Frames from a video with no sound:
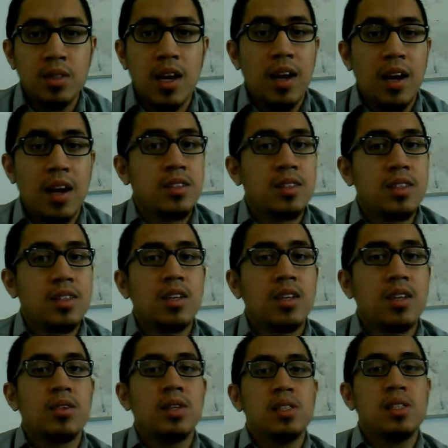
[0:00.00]
understand
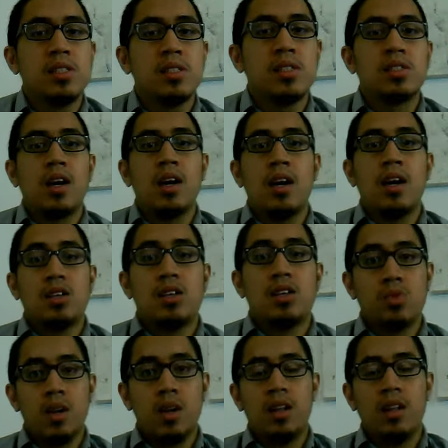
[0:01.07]
the research as
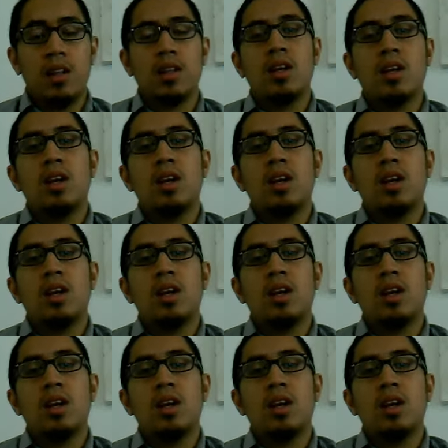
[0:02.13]
well.